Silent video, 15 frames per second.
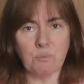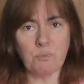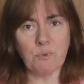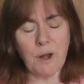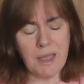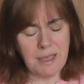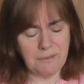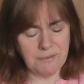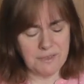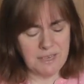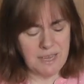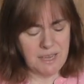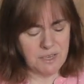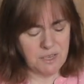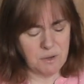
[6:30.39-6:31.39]
brave
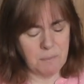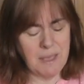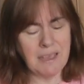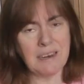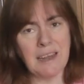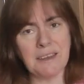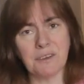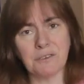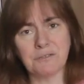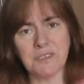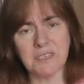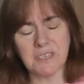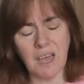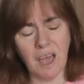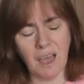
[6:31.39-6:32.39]
teacher being led off to
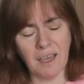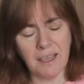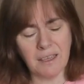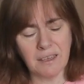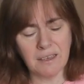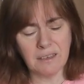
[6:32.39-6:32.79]
die.